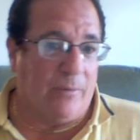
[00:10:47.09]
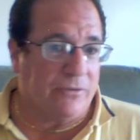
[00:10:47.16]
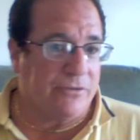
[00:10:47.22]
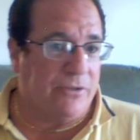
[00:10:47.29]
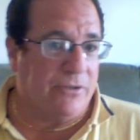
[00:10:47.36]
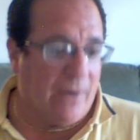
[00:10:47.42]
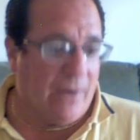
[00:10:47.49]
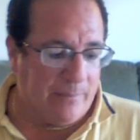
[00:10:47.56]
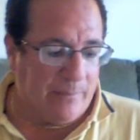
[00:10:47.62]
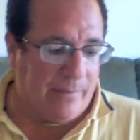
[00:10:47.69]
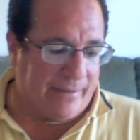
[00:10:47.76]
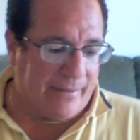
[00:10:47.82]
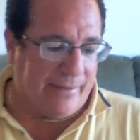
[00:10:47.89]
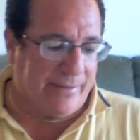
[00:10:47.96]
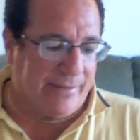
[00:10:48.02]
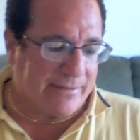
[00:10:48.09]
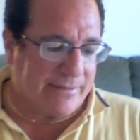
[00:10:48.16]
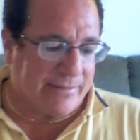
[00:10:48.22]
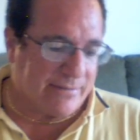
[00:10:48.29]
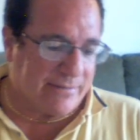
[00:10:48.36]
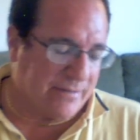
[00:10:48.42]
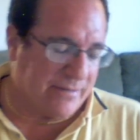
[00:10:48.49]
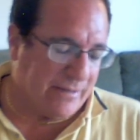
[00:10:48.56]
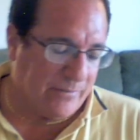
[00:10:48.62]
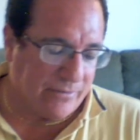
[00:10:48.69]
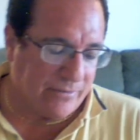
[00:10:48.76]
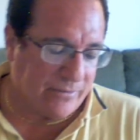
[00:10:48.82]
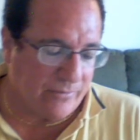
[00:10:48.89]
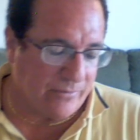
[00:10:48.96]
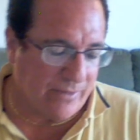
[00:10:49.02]
So you want to bet against this team with,
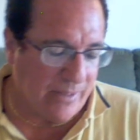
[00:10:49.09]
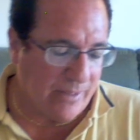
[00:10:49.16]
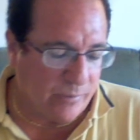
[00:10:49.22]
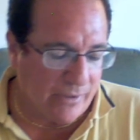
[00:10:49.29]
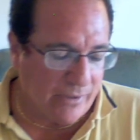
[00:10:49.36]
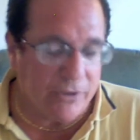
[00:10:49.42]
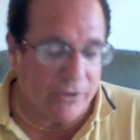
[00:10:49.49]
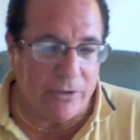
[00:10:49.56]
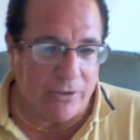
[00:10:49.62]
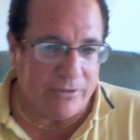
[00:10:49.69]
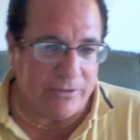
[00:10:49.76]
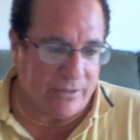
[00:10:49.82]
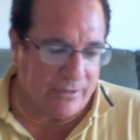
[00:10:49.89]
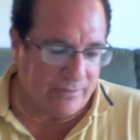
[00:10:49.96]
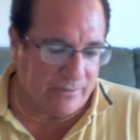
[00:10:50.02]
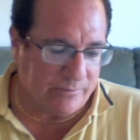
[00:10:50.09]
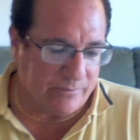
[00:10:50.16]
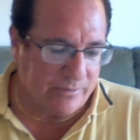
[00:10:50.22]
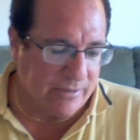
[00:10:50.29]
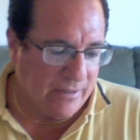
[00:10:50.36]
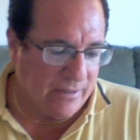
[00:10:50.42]
when they play good teams.